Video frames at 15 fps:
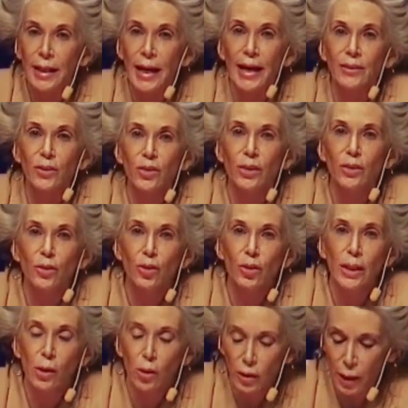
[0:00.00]
can
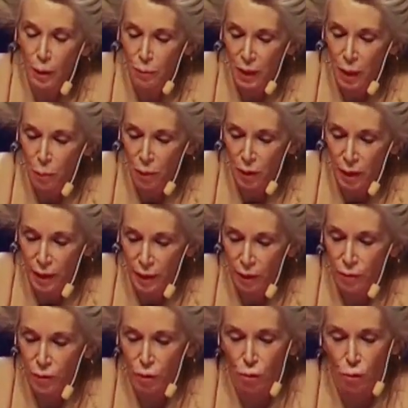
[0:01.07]
sincerely be believed